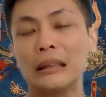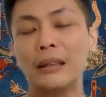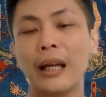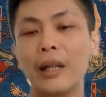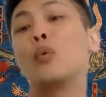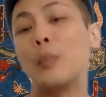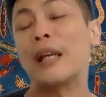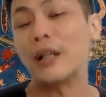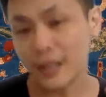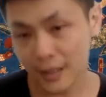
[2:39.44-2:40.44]
that it would be
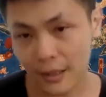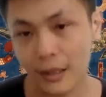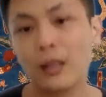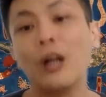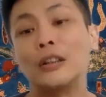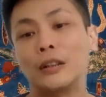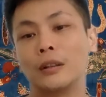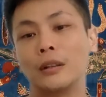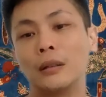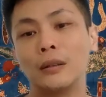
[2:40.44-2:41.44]
considered a
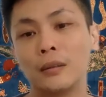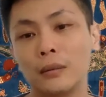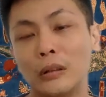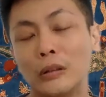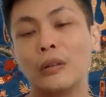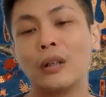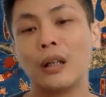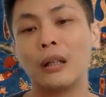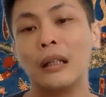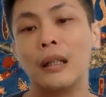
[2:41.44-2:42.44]
loss uh,